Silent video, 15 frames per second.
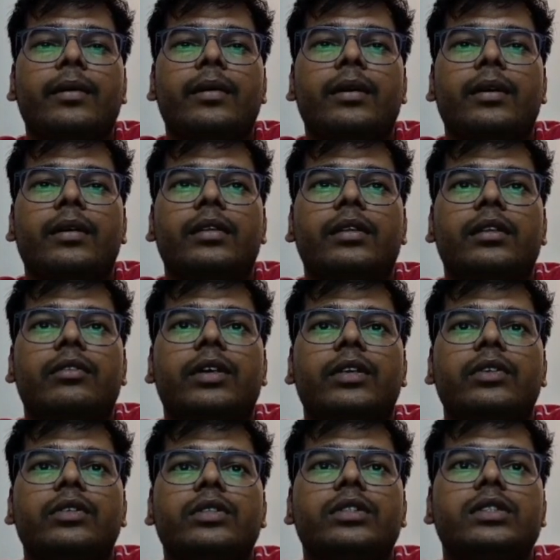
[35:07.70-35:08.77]
the
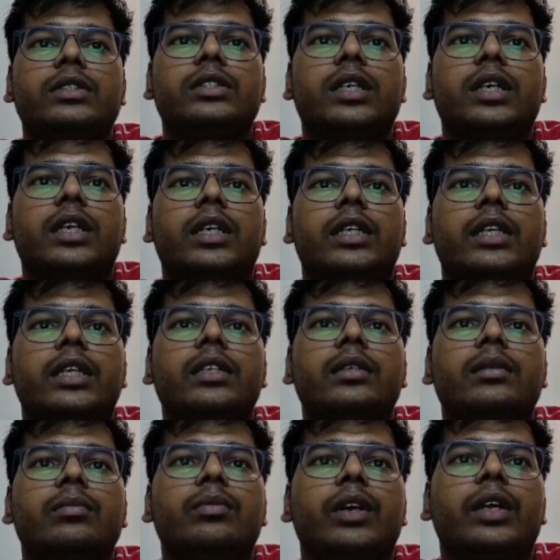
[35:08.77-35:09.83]
values are here
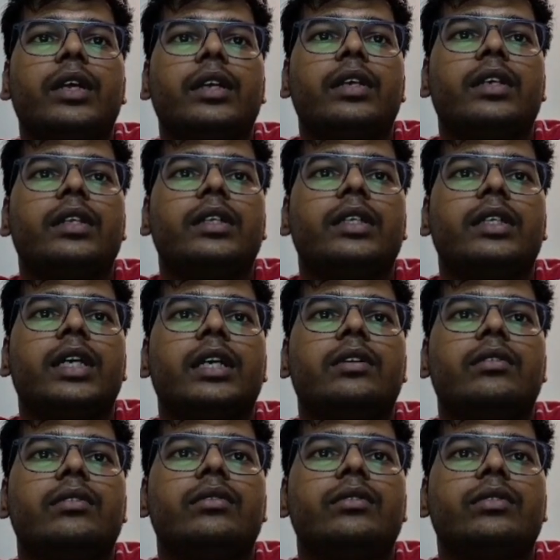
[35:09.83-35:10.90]
0.8
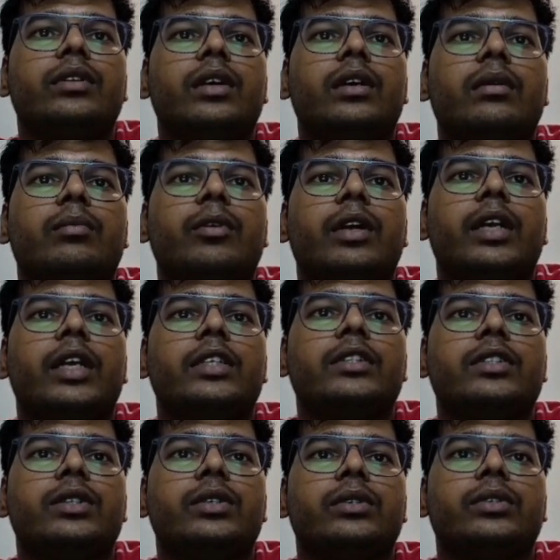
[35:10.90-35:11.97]

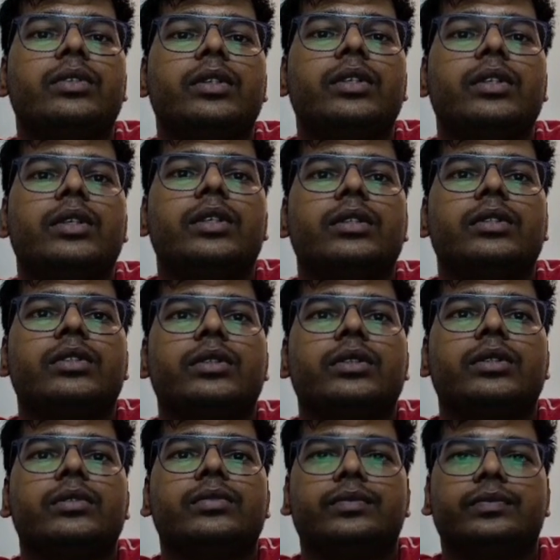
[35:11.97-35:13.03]
0.90. So